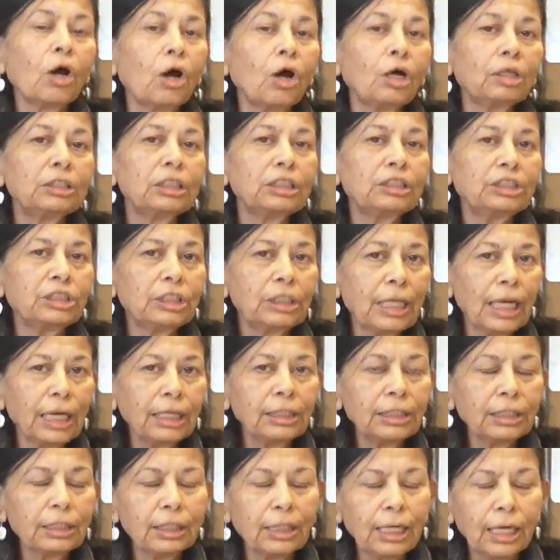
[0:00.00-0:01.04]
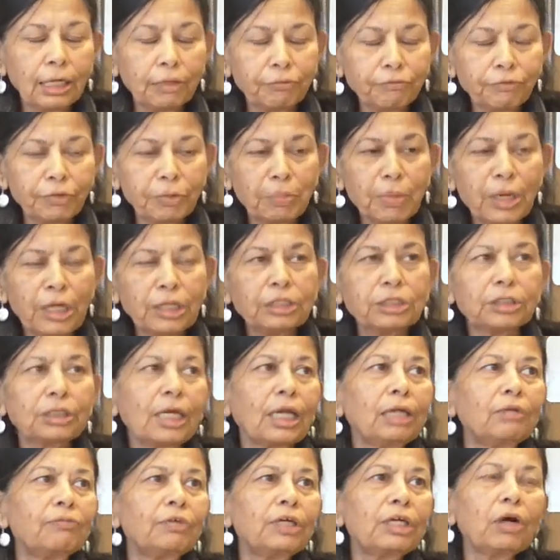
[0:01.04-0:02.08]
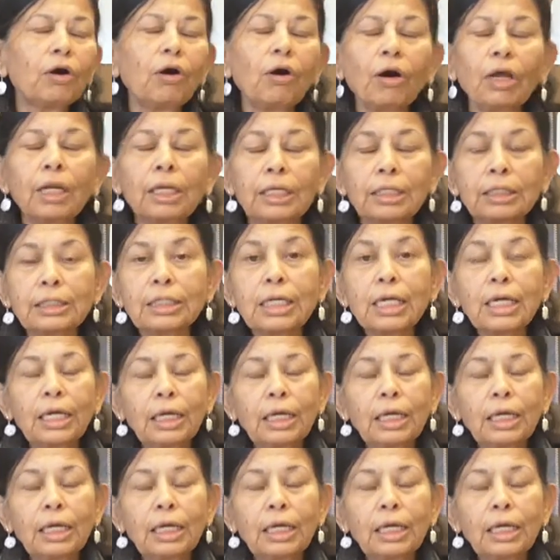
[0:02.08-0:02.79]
on the genetic information, and we call it